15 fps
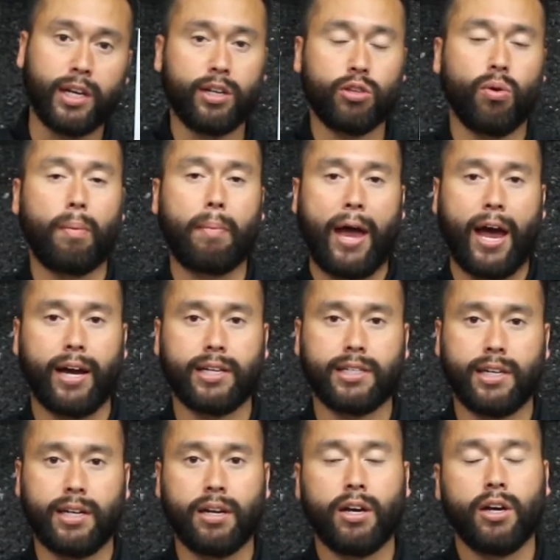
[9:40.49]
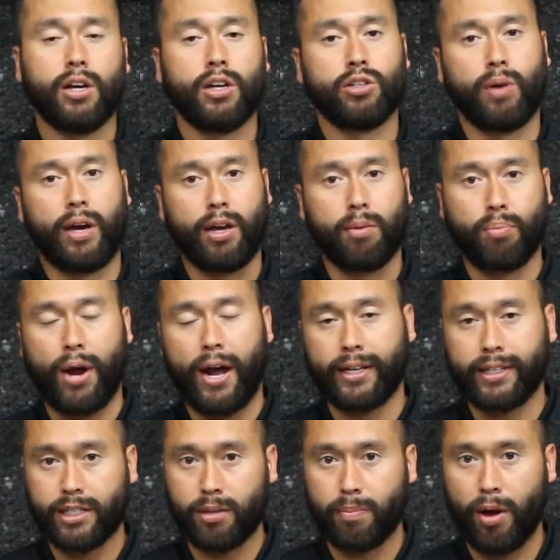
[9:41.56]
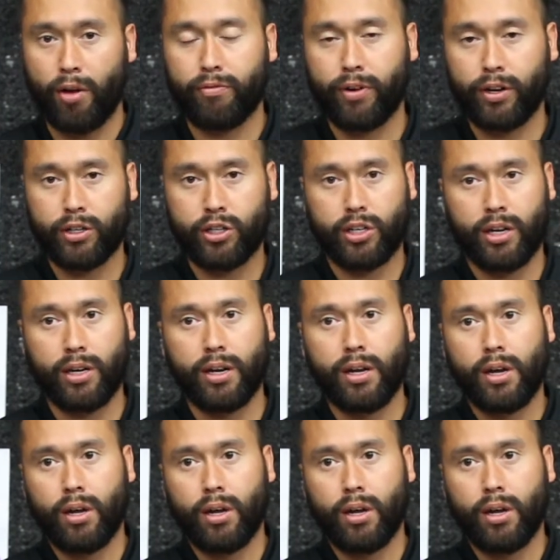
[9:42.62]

into a magazine so I can practice a malfunction.